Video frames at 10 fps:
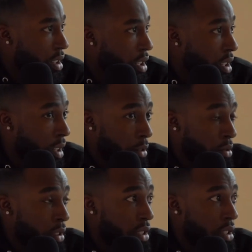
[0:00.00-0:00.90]
Cause they're like, bro,
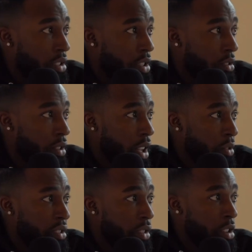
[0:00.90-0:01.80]
you got to the show. Like,
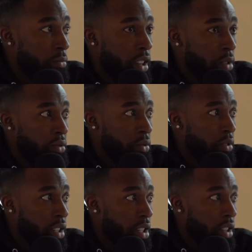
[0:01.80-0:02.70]
we saw you play, you was doing
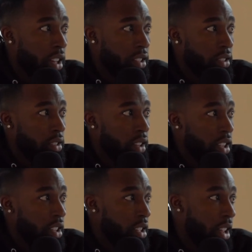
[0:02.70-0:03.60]
good. Like
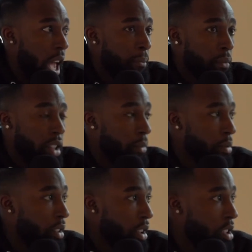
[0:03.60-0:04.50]
it happened, but like,
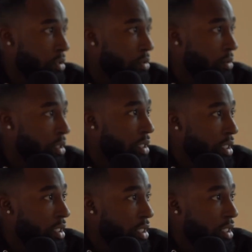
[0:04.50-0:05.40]
bro, like
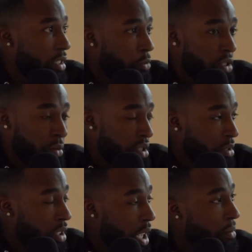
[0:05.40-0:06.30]
we still
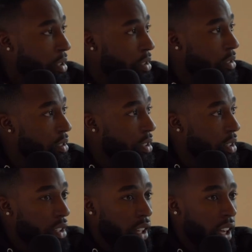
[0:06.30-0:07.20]
look up to you.
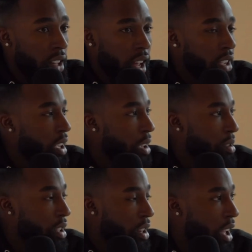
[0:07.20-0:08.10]
And I can't
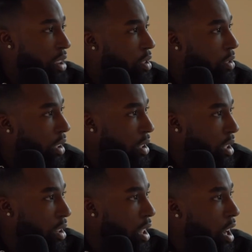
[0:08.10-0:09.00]
be that asshole like, in
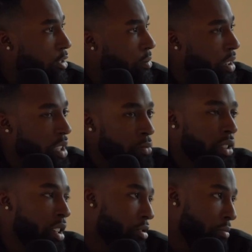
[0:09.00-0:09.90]
the locker room because what
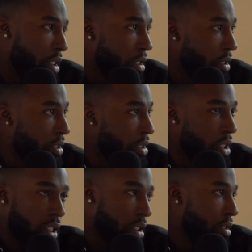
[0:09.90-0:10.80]
they do to me,
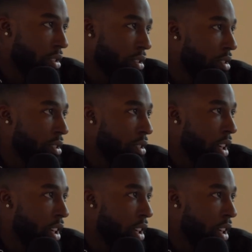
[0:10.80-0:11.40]
nothing. Right.